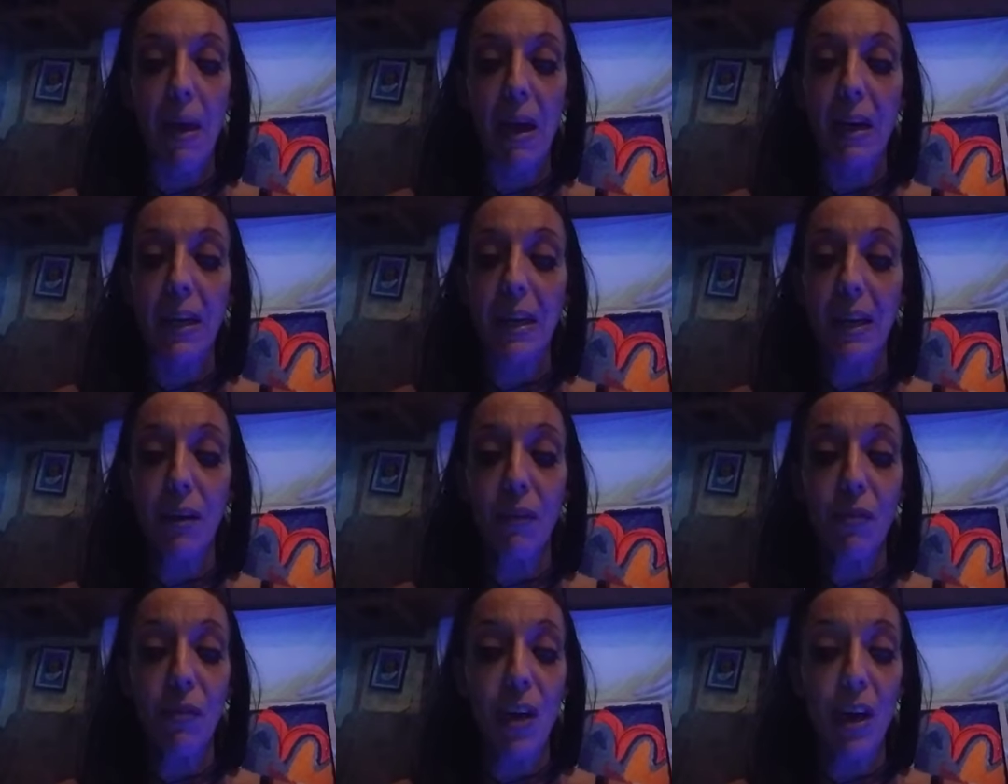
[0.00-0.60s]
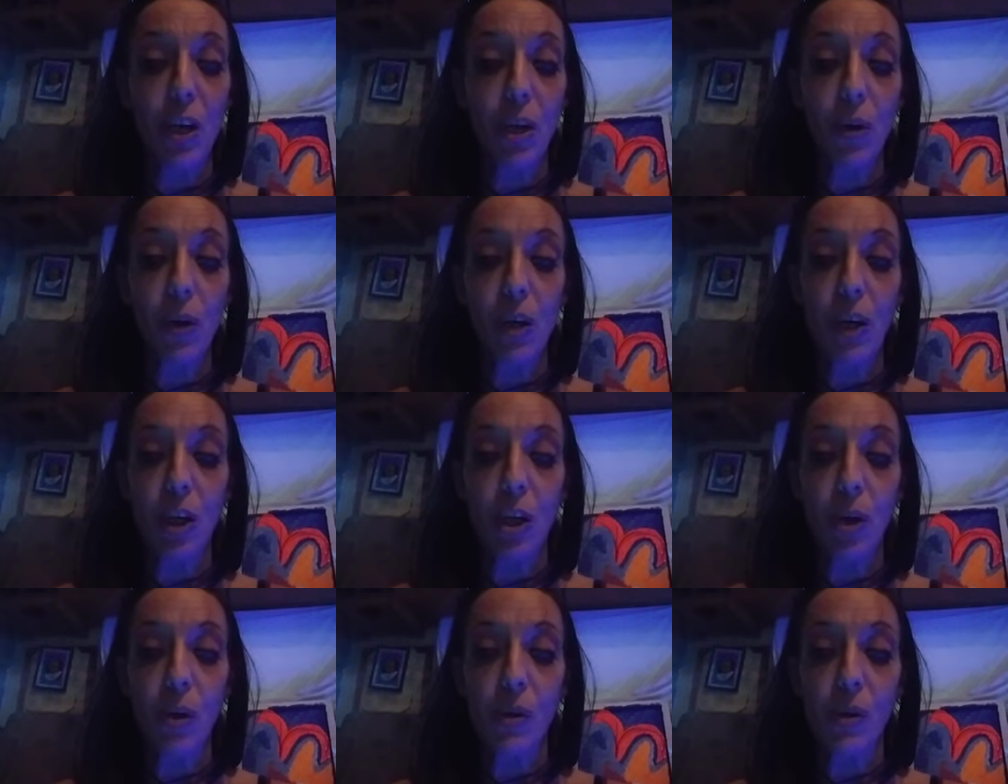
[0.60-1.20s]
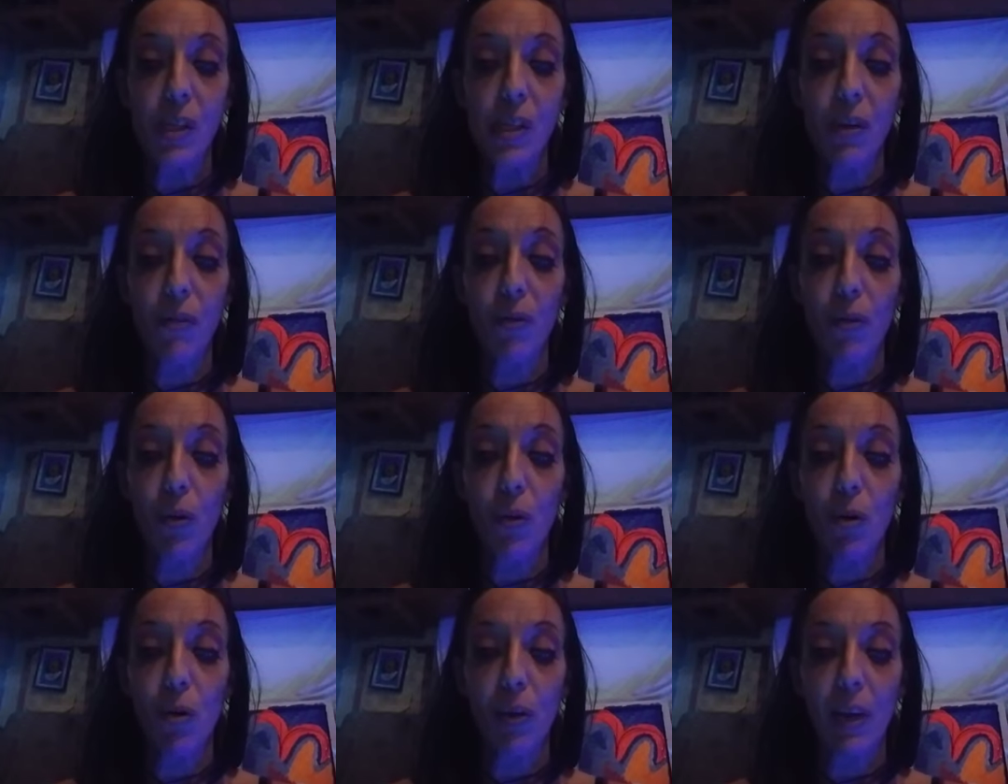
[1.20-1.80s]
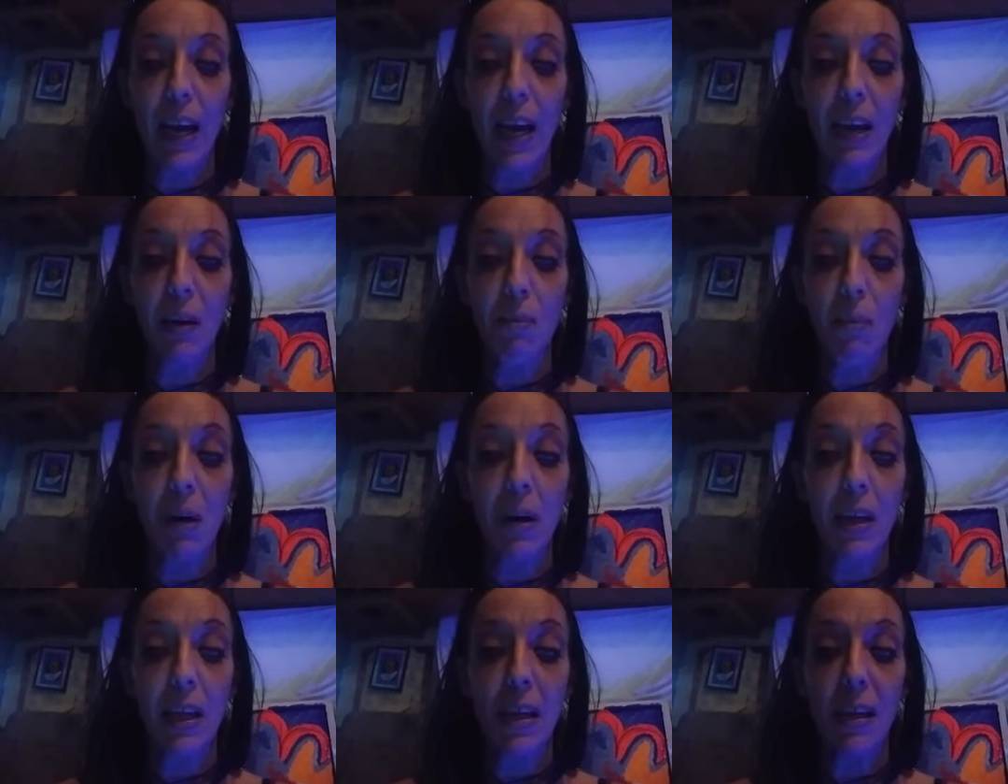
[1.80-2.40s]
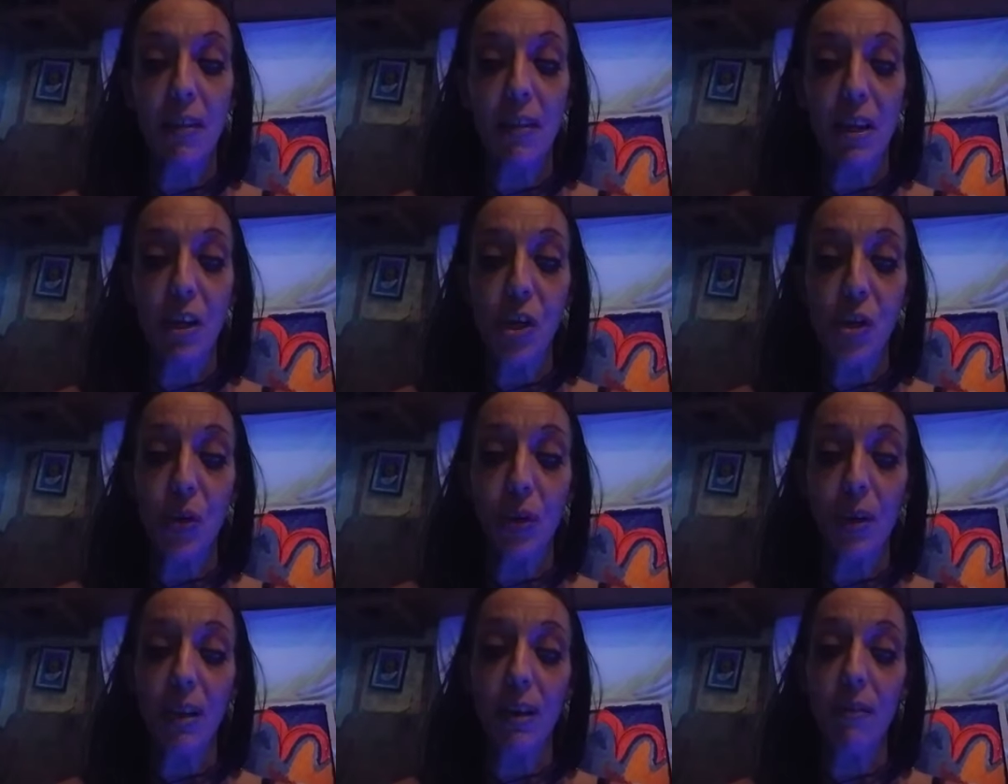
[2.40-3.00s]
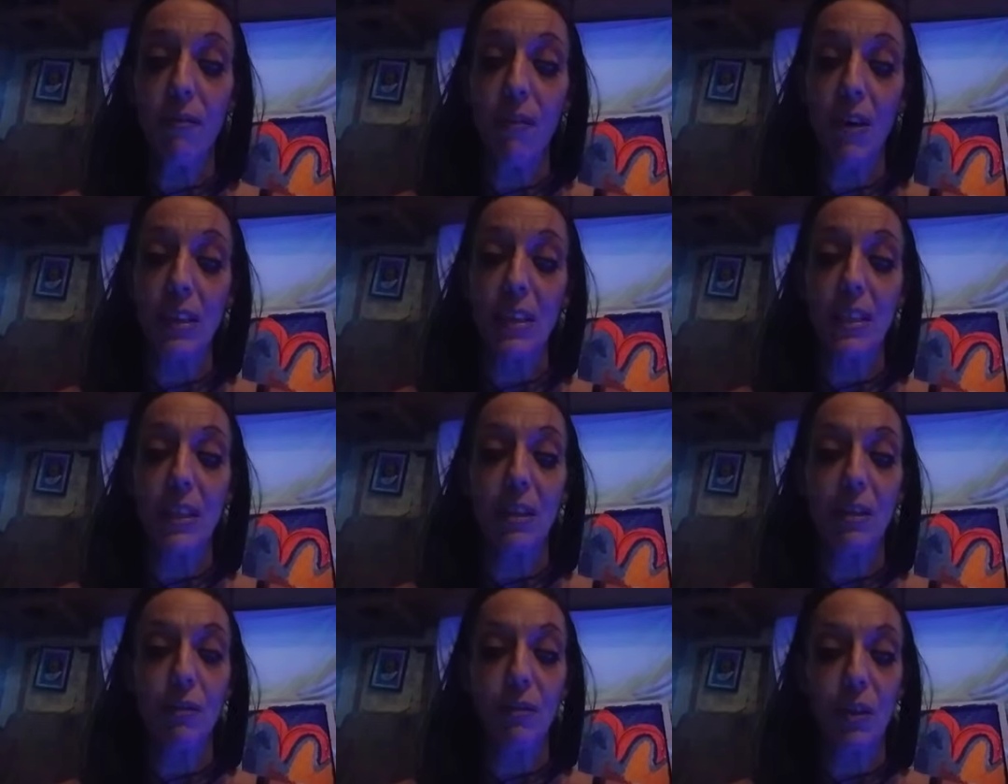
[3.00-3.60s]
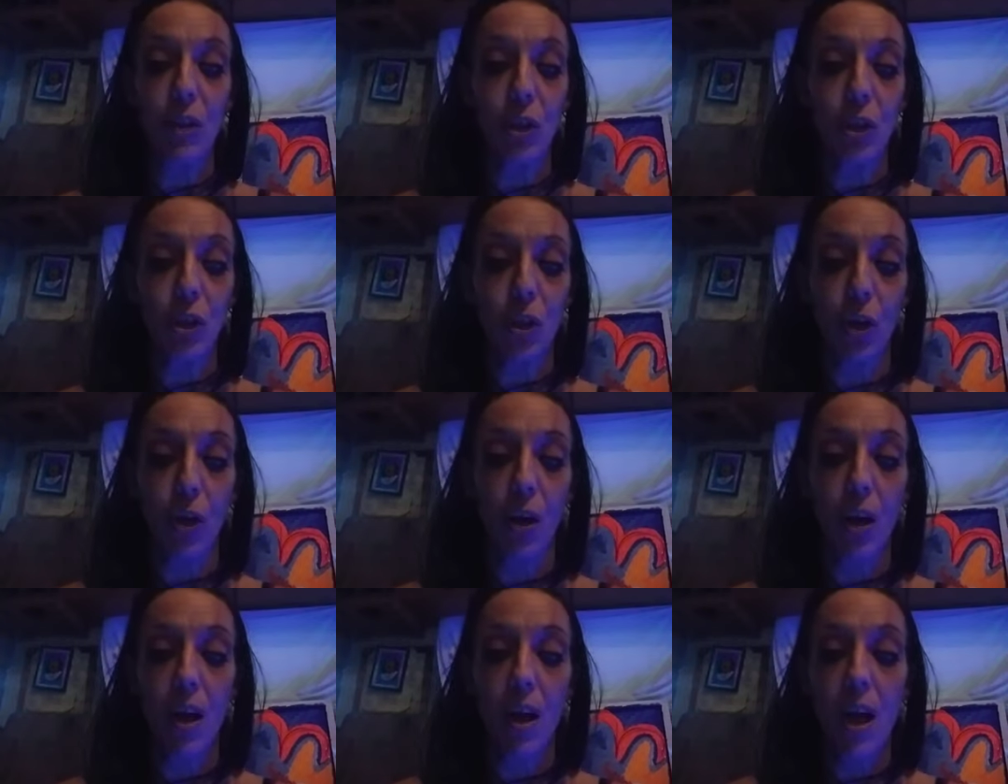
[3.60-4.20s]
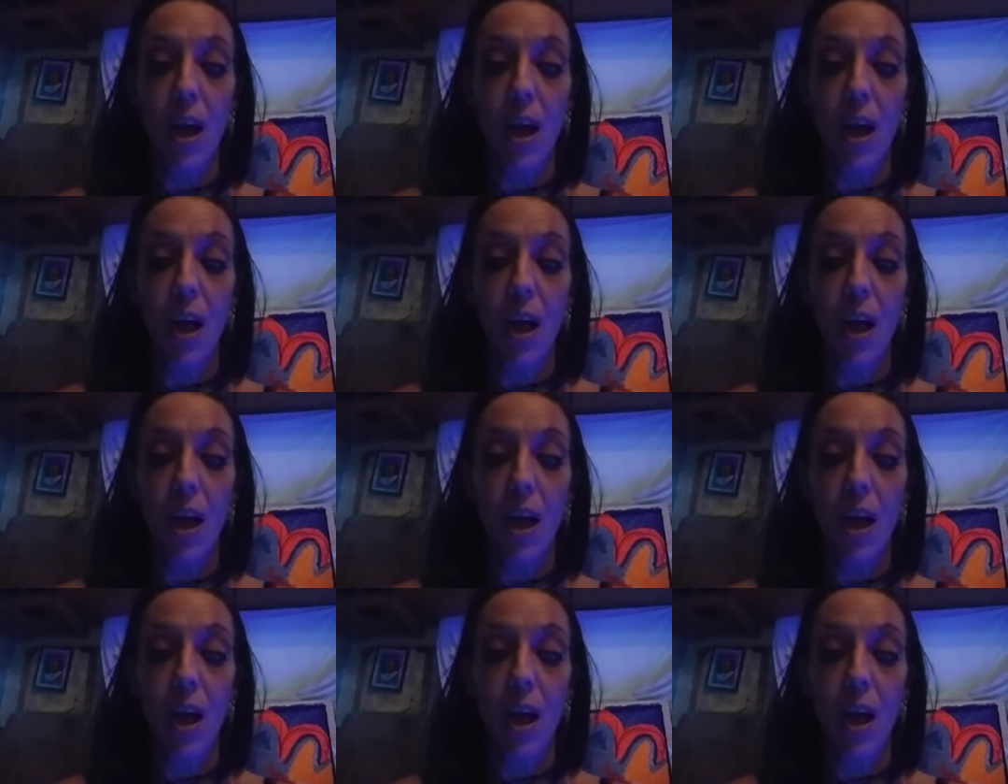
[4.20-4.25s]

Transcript: A gift that you can use to further gain money that you can invest in the future.